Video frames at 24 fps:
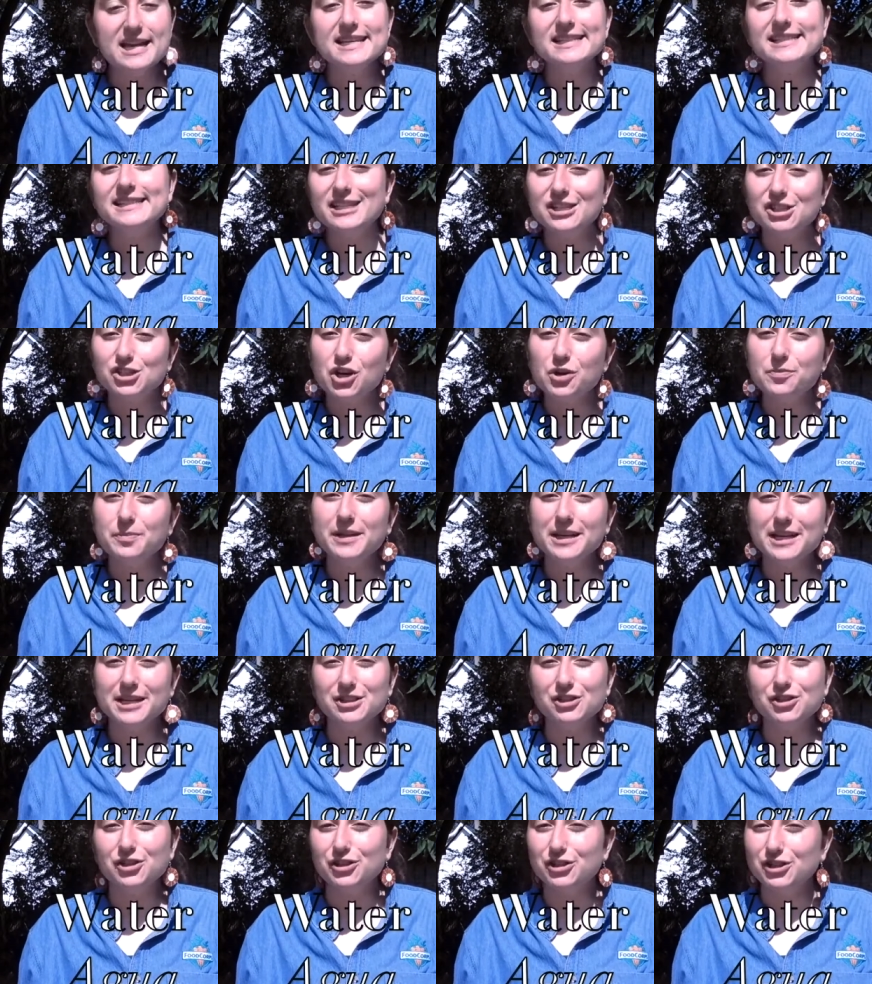Since our
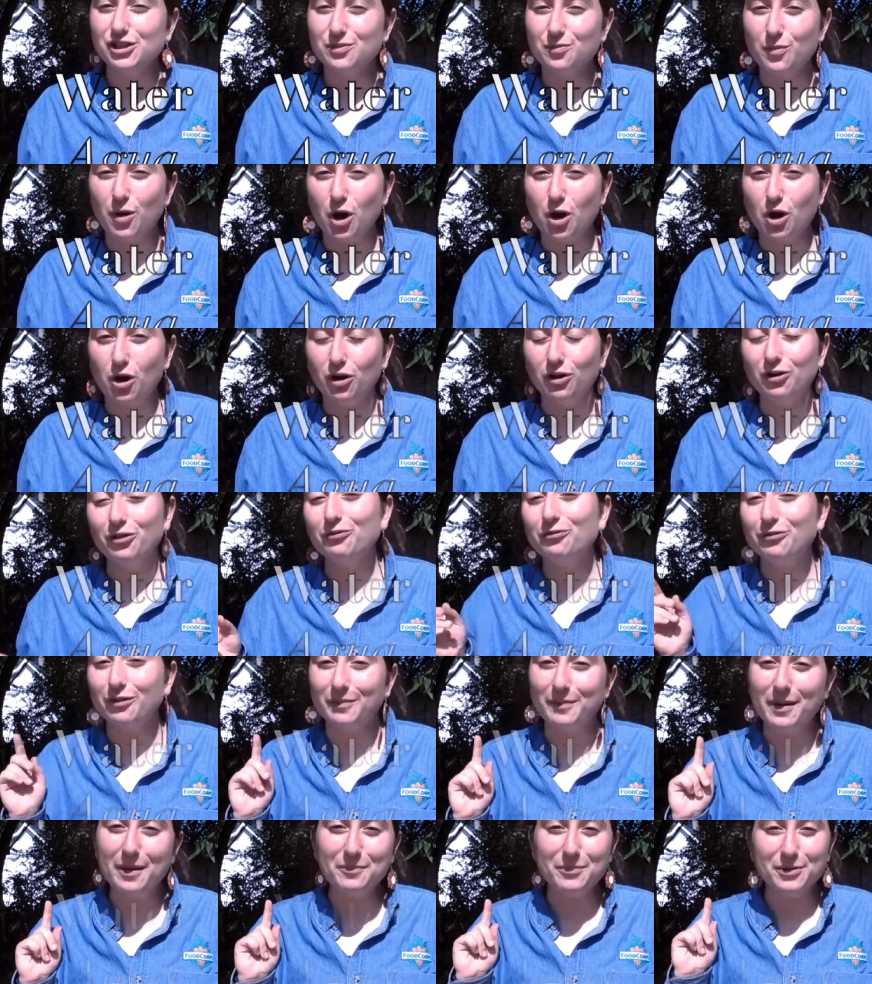plants are small,
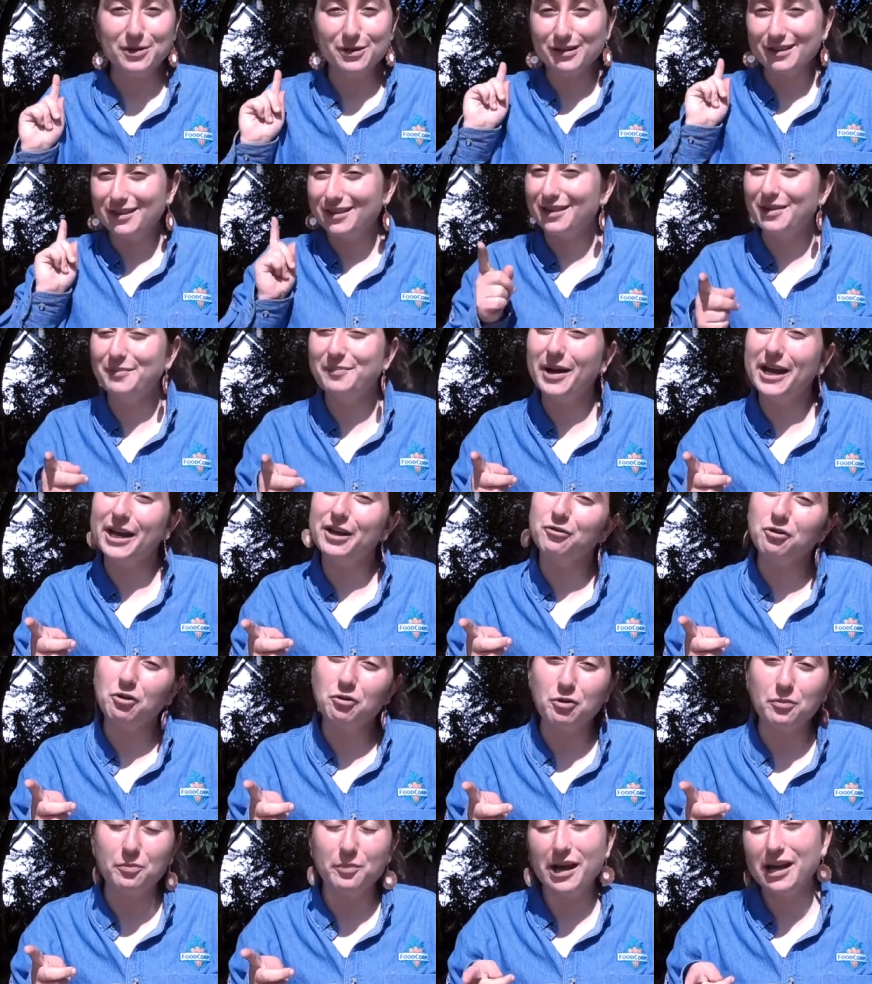remember the
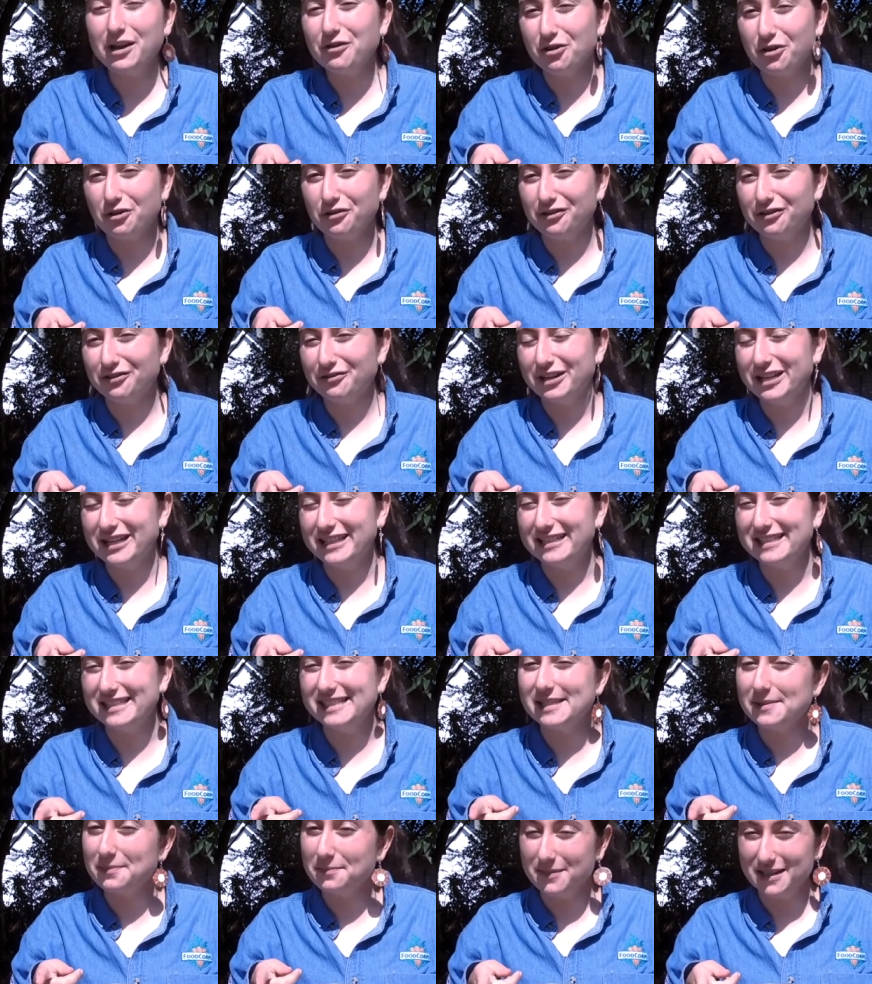micro and
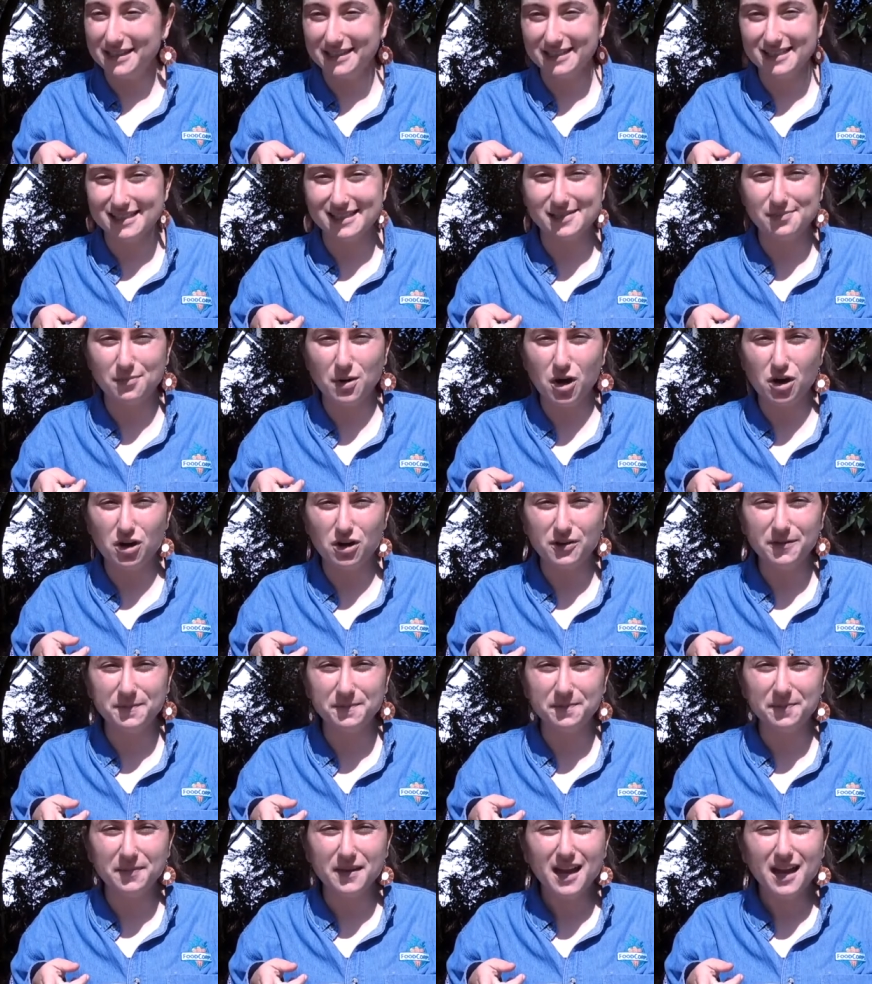microgreens mean small,